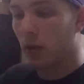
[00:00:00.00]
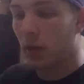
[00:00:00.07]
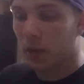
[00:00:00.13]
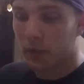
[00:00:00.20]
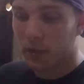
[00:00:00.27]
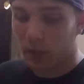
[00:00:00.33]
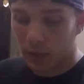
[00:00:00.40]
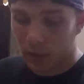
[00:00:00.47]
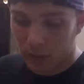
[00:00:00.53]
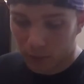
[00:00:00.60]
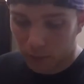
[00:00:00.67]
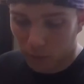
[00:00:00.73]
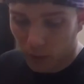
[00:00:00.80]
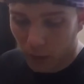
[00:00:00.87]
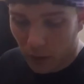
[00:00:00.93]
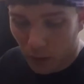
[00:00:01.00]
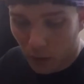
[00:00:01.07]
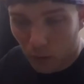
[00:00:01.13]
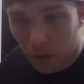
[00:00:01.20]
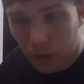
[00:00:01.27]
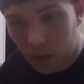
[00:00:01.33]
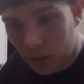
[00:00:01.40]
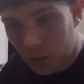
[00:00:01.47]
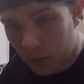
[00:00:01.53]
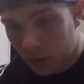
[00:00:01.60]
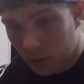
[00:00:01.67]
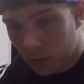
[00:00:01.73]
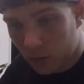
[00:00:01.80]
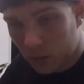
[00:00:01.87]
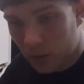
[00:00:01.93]
It's got these really annoying to
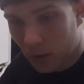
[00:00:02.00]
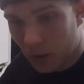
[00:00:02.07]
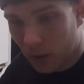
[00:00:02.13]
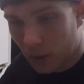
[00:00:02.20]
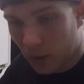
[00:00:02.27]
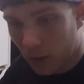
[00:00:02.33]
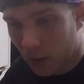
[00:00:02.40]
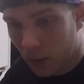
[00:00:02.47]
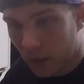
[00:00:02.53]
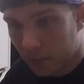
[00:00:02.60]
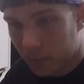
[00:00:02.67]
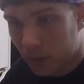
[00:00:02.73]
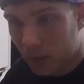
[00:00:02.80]
use clamps